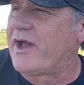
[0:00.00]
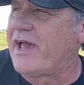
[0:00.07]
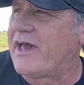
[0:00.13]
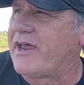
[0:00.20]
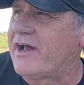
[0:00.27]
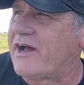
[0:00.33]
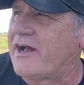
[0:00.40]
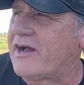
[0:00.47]

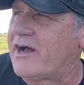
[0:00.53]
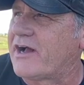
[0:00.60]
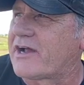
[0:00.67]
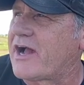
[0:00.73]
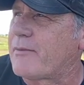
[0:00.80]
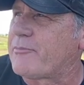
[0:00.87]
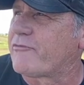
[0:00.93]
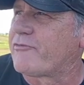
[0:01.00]
had a
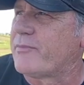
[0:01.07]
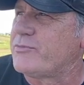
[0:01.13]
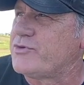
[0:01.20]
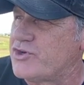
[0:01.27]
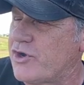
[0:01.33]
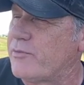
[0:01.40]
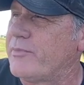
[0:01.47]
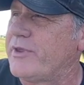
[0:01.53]
couple from
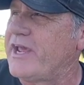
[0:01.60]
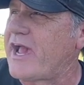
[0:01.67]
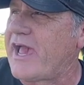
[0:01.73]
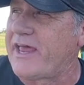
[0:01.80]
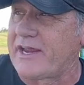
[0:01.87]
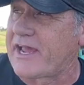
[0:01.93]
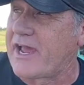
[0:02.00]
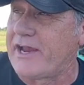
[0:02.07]
Germany. I
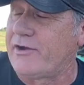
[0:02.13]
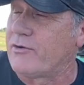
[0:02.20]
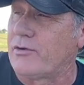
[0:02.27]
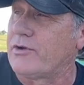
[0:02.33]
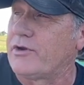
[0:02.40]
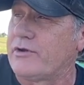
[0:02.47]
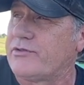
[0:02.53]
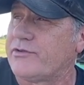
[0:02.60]
had a guy here
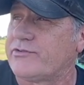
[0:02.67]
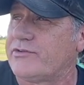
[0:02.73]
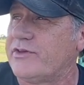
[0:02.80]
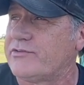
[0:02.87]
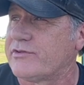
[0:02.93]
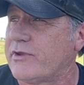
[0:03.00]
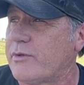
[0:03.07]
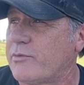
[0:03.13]
earlier this
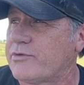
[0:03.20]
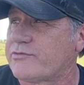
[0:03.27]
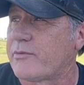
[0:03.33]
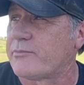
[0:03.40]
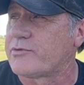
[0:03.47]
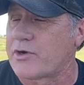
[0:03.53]
season that was from